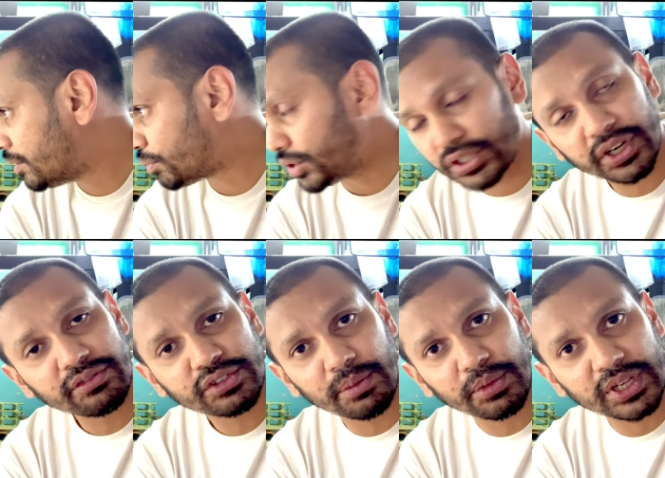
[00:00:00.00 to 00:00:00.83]
preserve
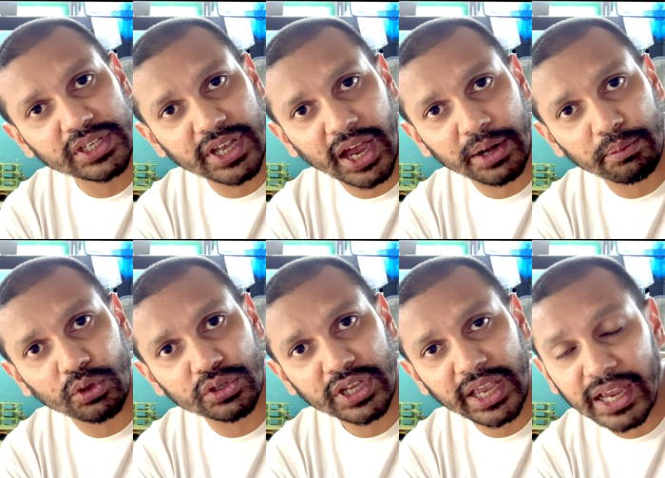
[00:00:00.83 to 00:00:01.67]
some of these
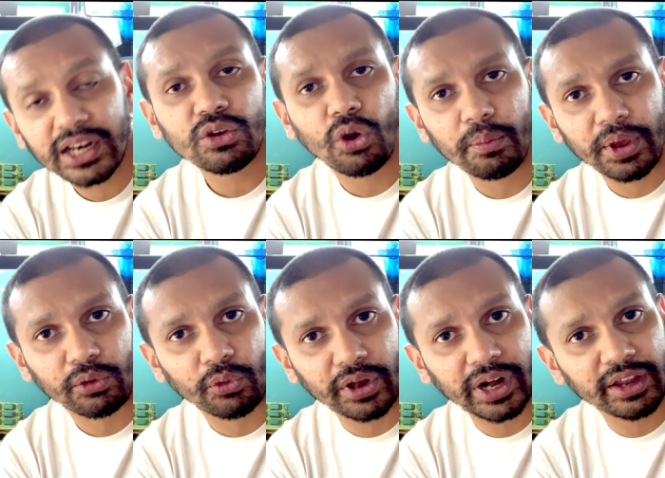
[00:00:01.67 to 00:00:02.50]
animals in home
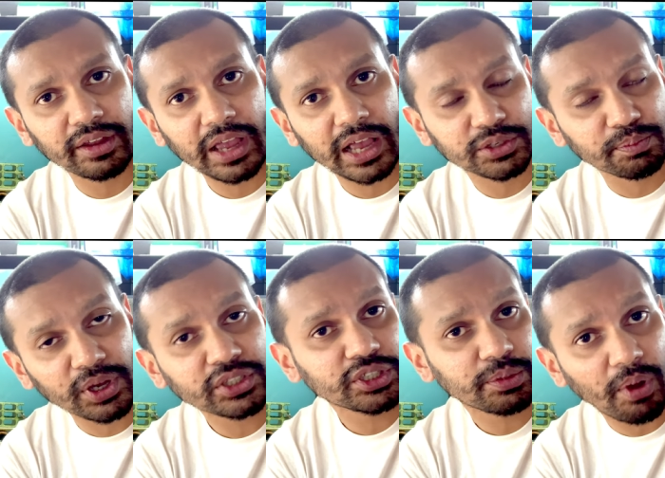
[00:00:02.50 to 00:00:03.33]
aquaria as
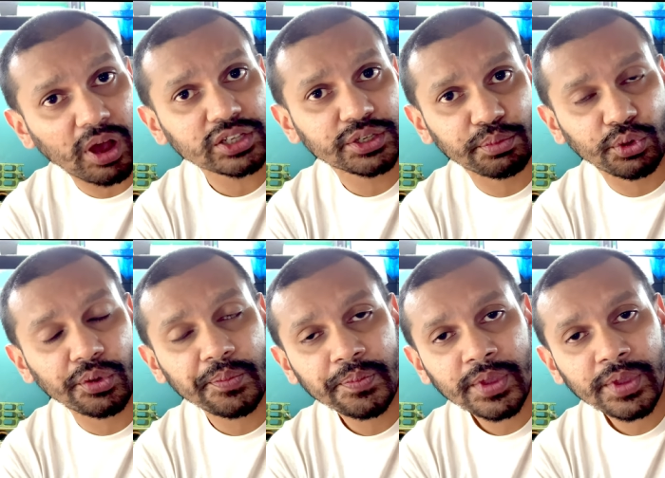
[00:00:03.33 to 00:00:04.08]
much as possible,